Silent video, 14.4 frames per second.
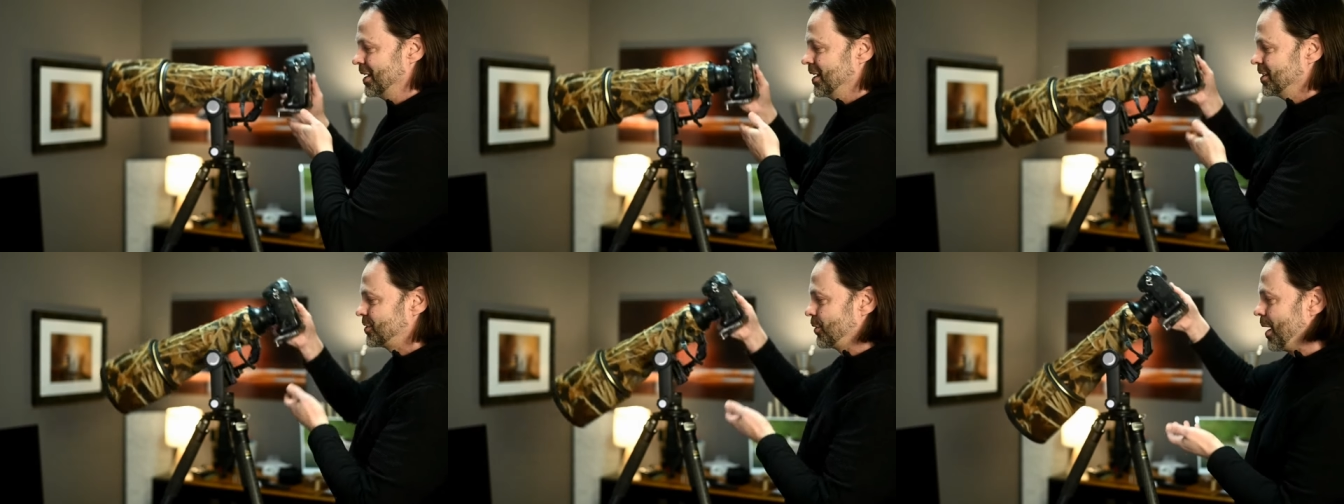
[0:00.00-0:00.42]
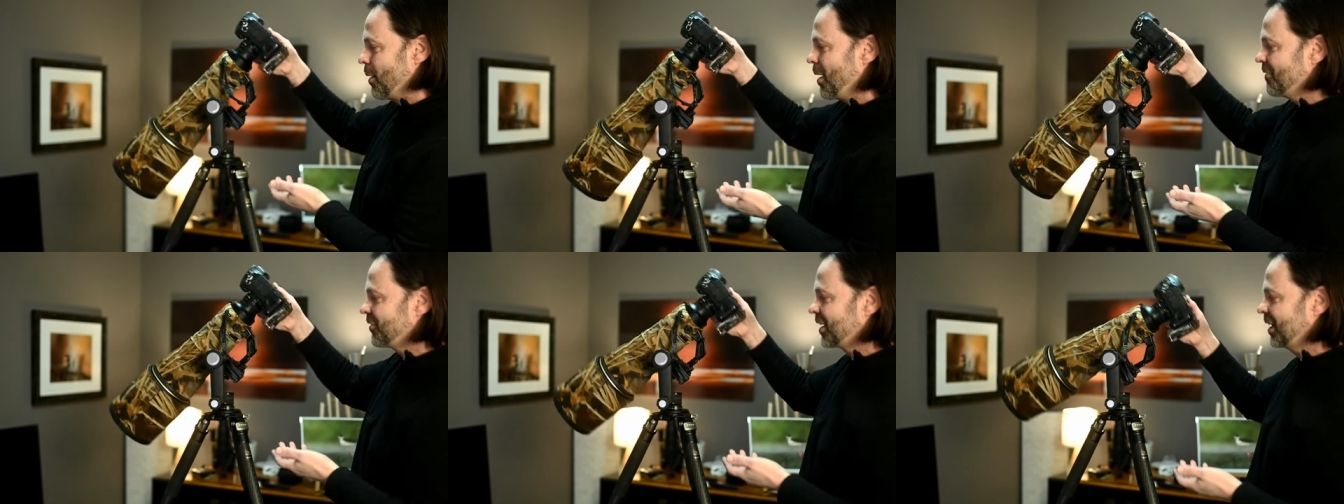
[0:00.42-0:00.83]
So now
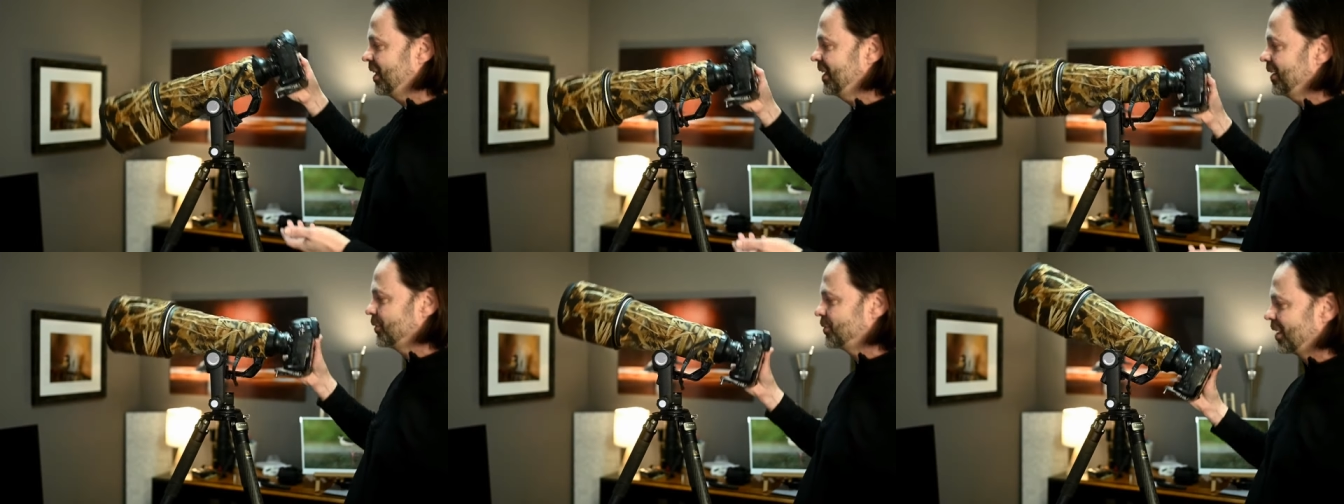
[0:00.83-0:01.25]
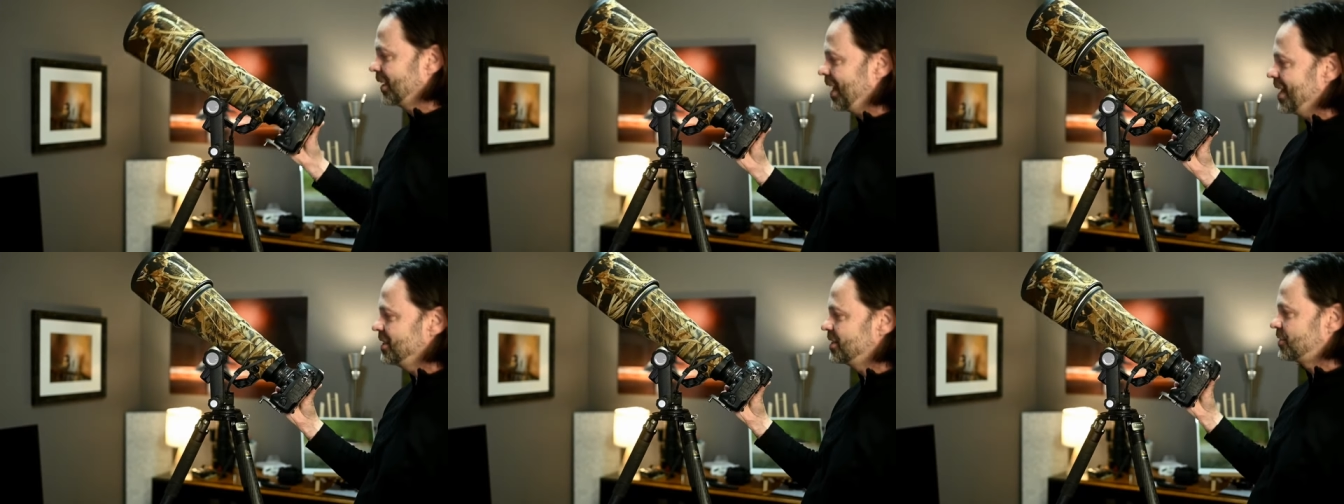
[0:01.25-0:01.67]
I've cleared the
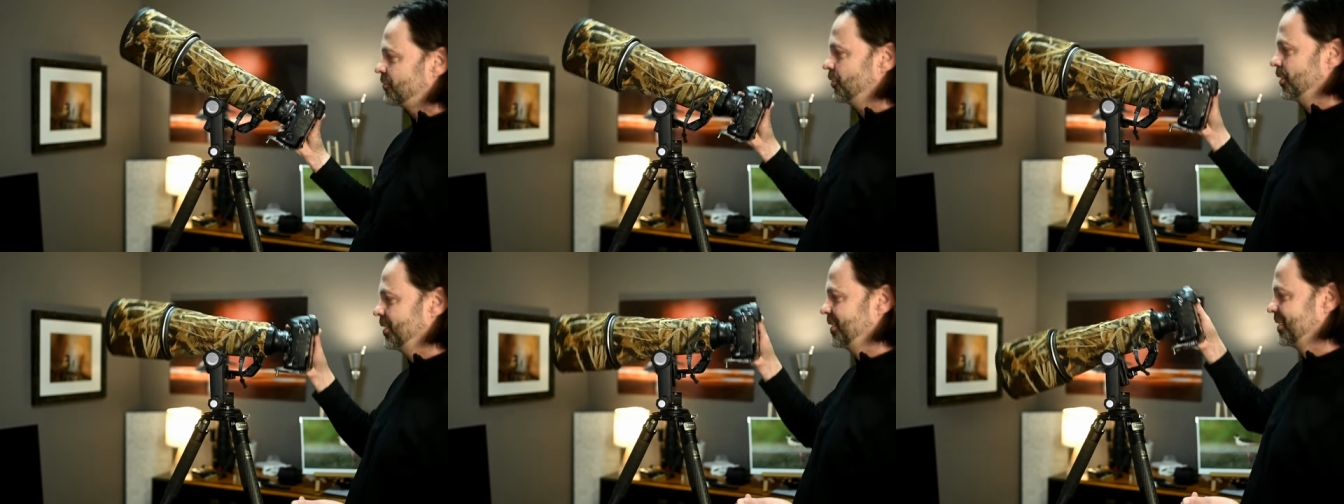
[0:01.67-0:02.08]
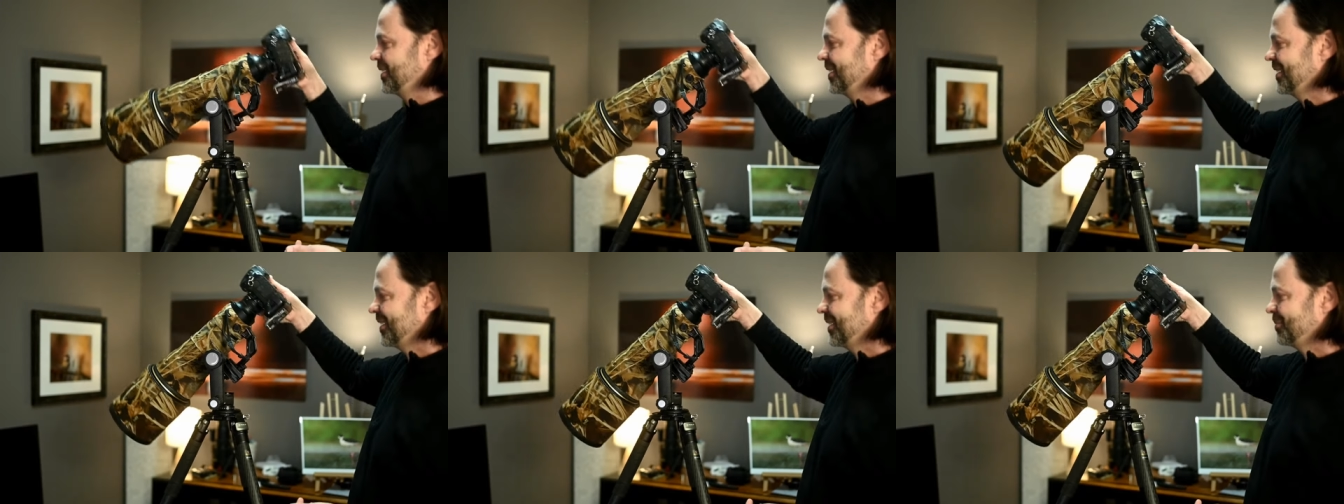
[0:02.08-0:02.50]
lens foot,
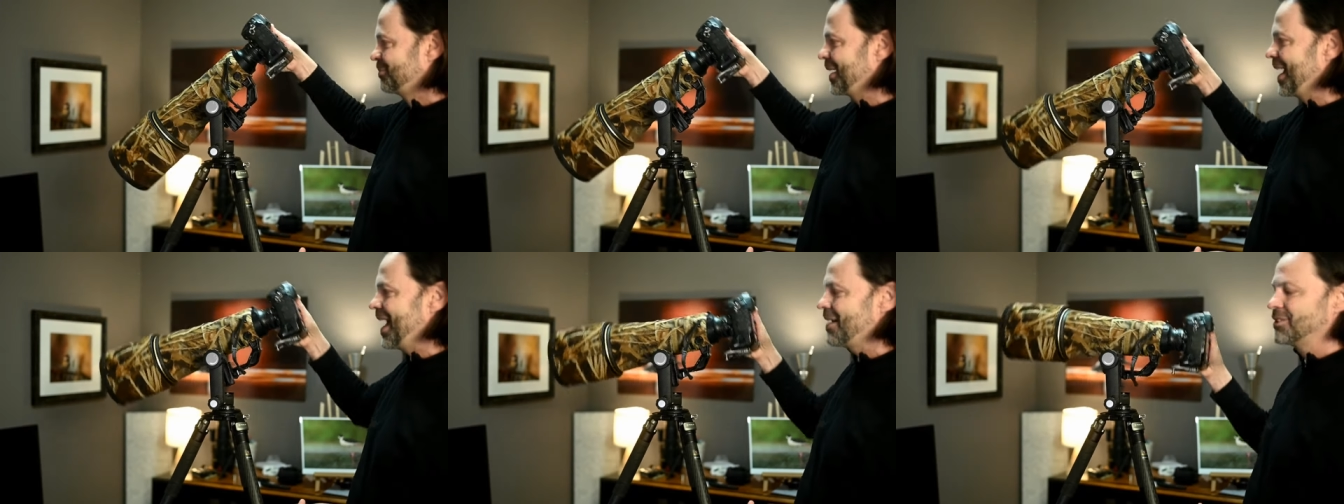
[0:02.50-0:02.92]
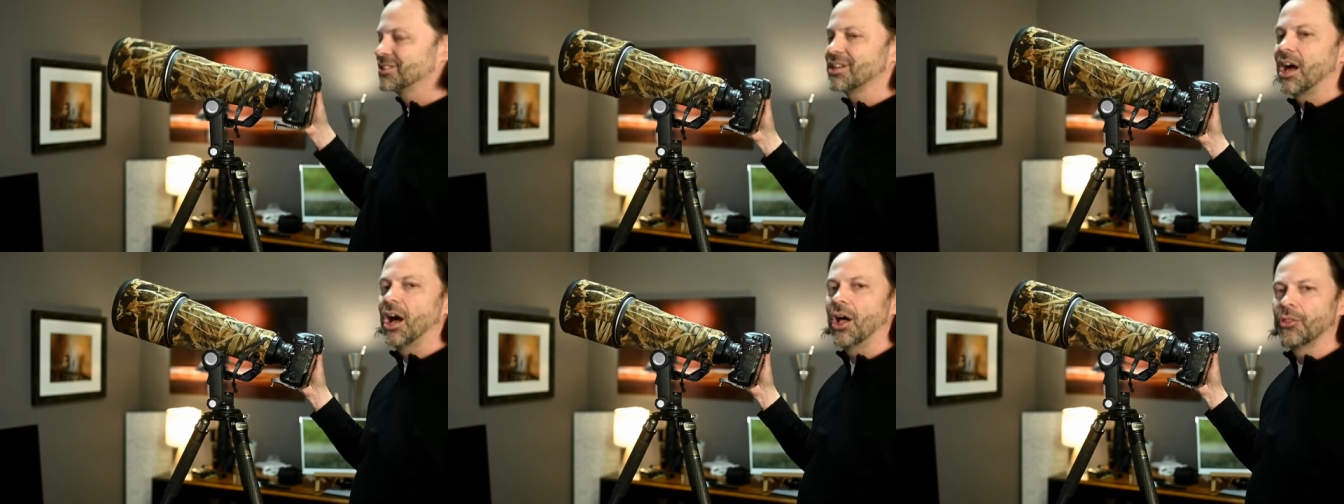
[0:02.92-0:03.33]
but I have
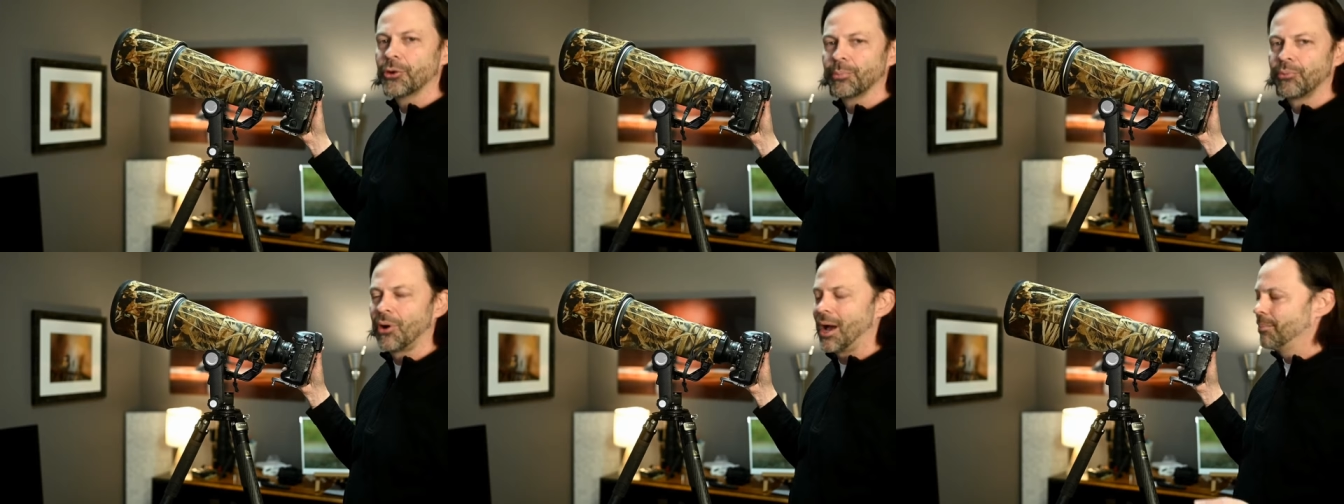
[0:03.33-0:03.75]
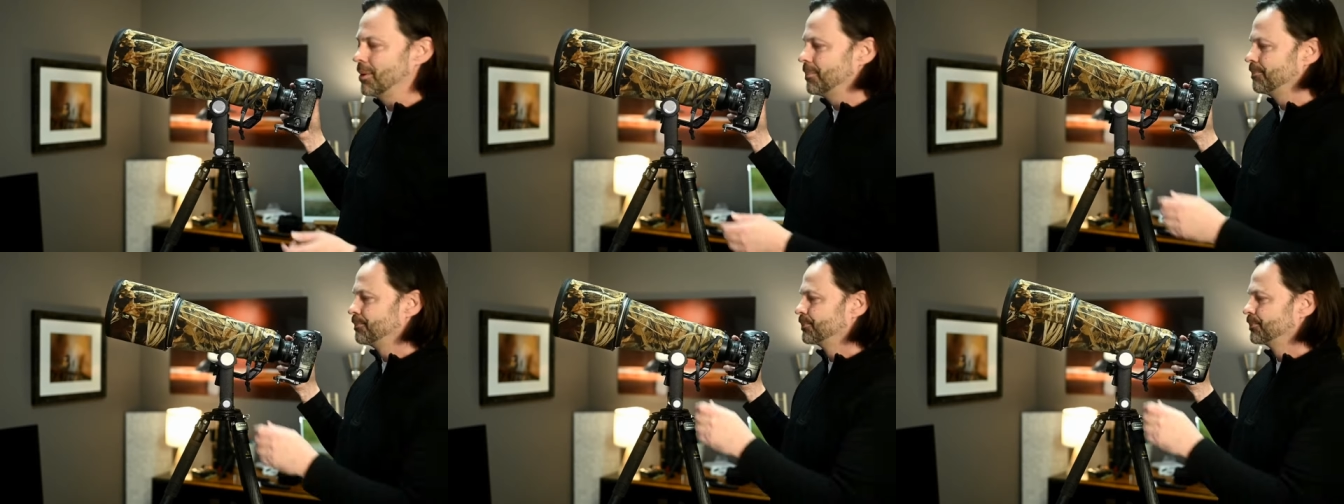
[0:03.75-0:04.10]
this other problem.